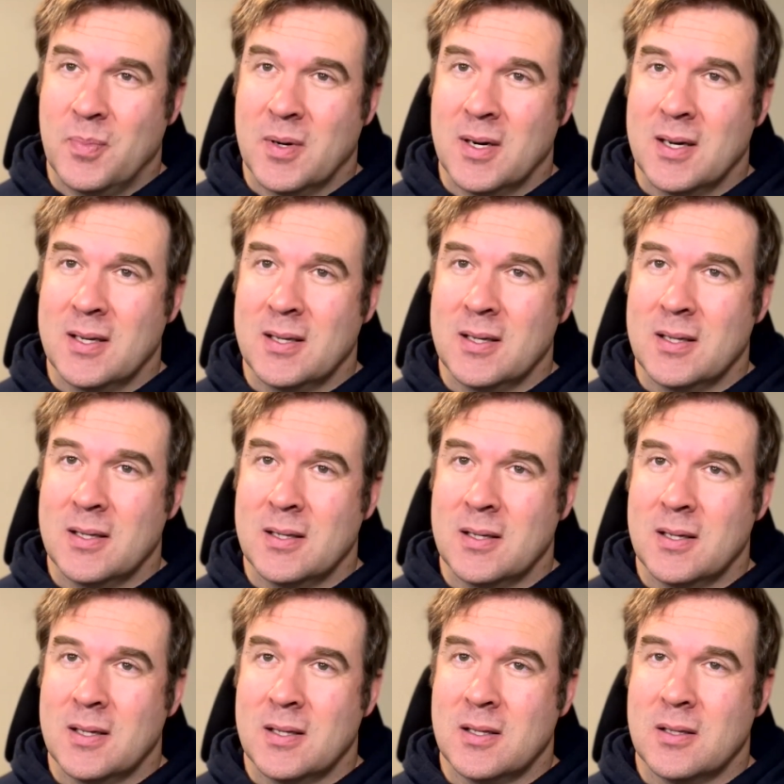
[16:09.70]
but
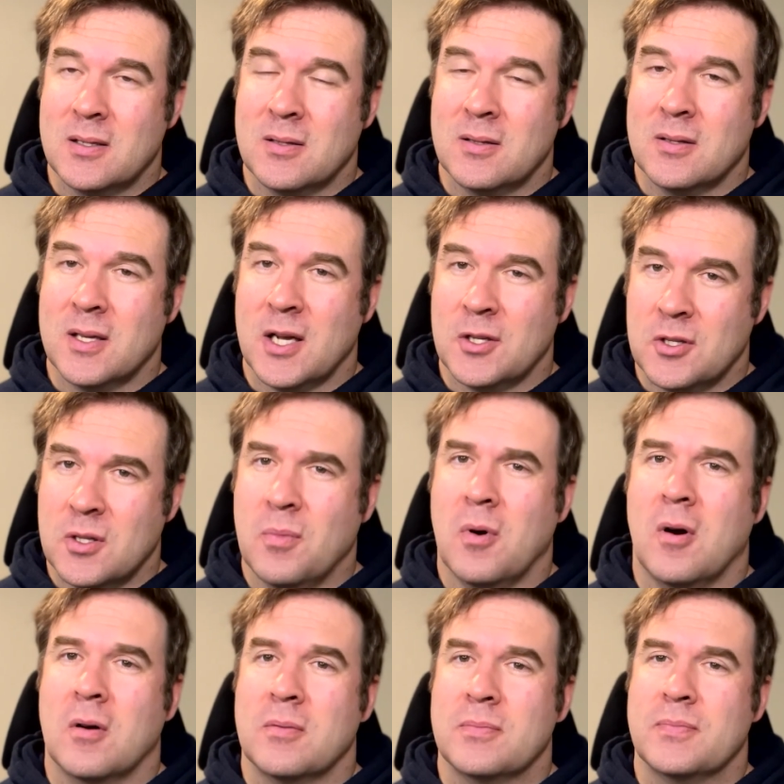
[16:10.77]
it's catching the
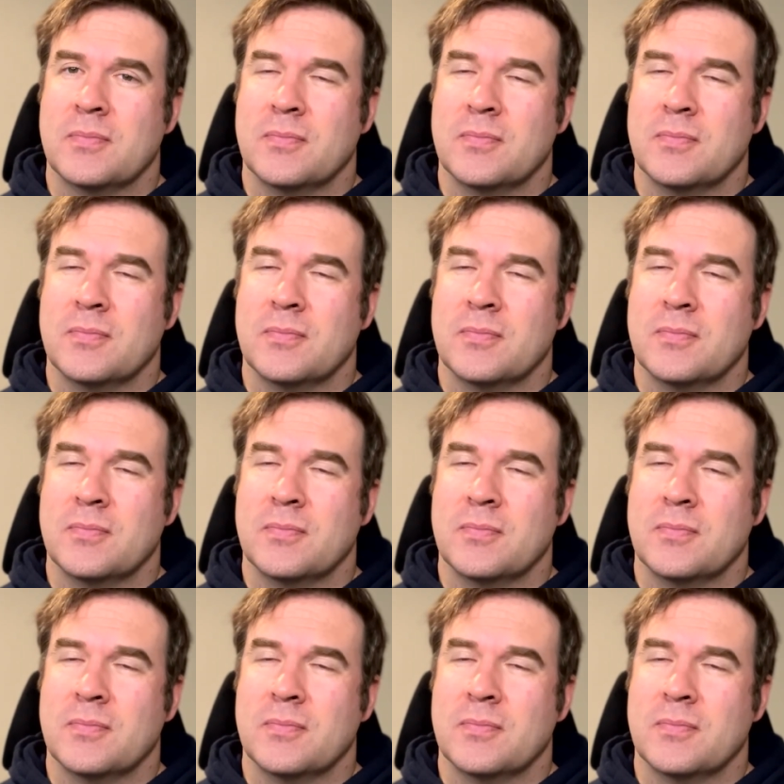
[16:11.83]
ball.